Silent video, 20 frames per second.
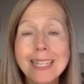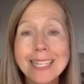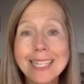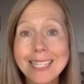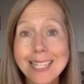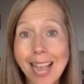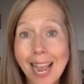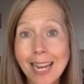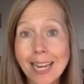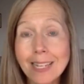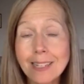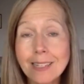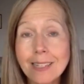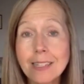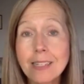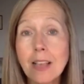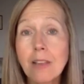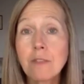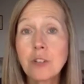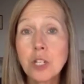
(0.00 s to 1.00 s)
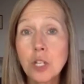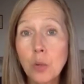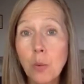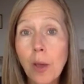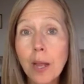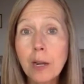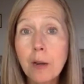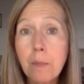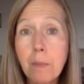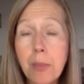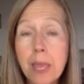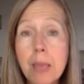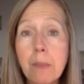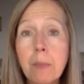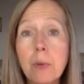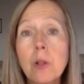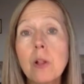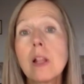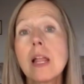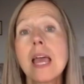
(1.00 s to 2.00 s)
sinuses of 200
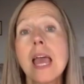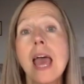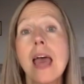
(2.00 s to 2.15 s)
people